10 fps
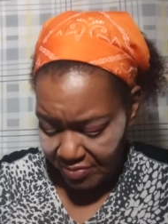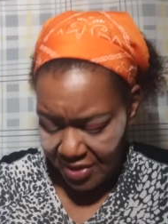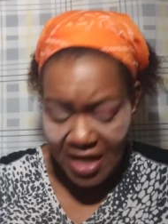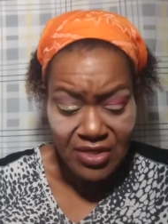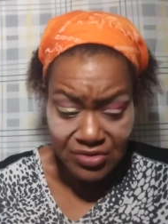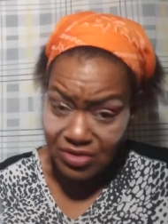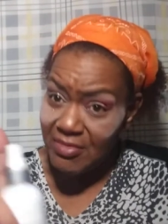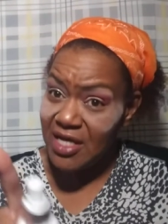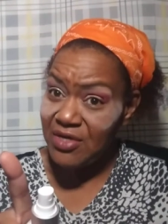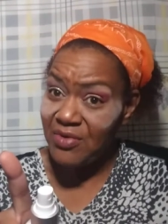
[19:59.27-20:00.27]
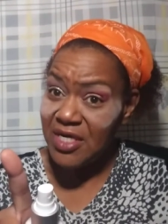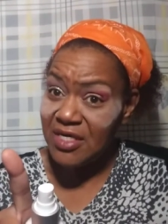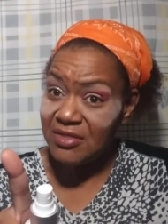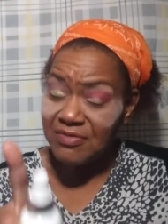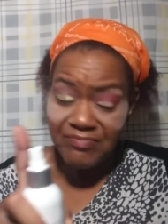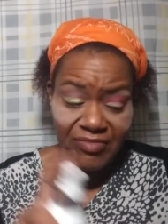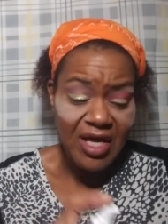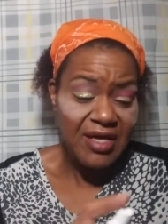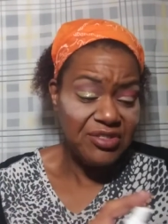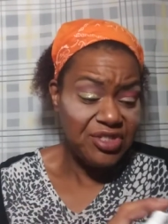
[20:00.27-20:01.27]
But I know somebody who is,
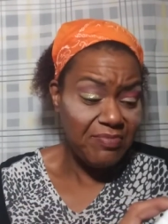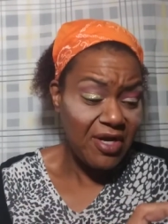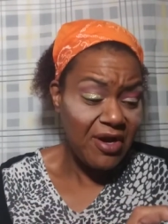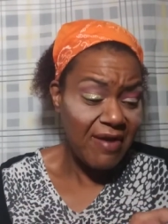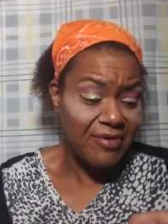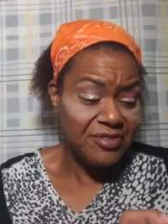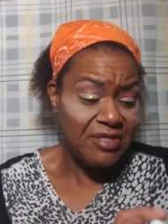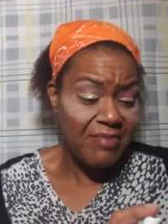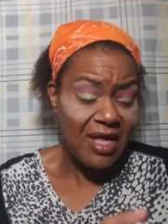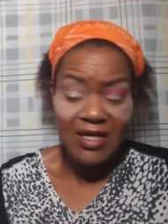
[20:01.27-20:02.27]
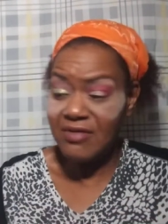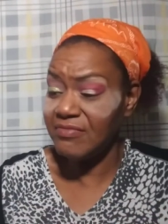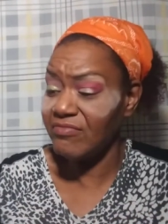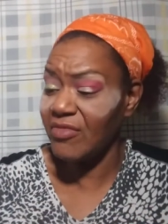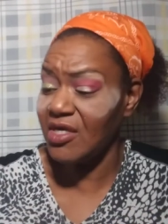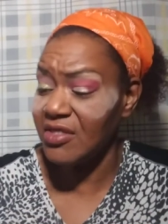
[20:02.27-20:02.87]
and she better have her Z-Palette, because